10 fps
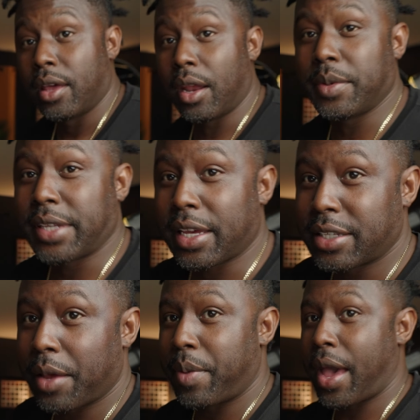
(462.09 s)
and I'm gonna take a
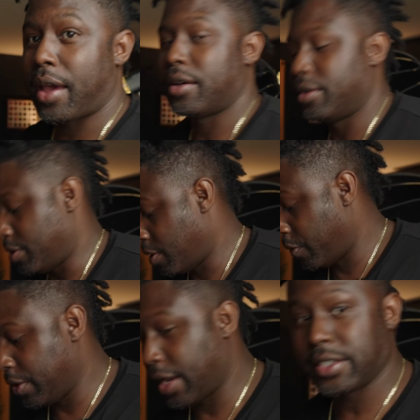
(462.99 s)
step back,
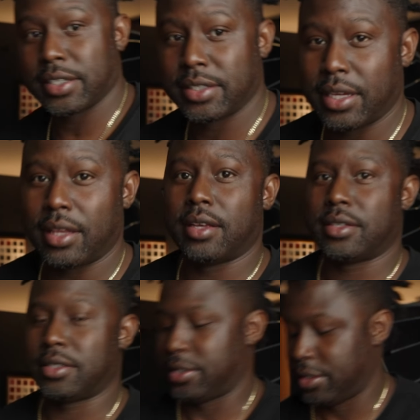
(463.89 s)
hopefully you guys can see this,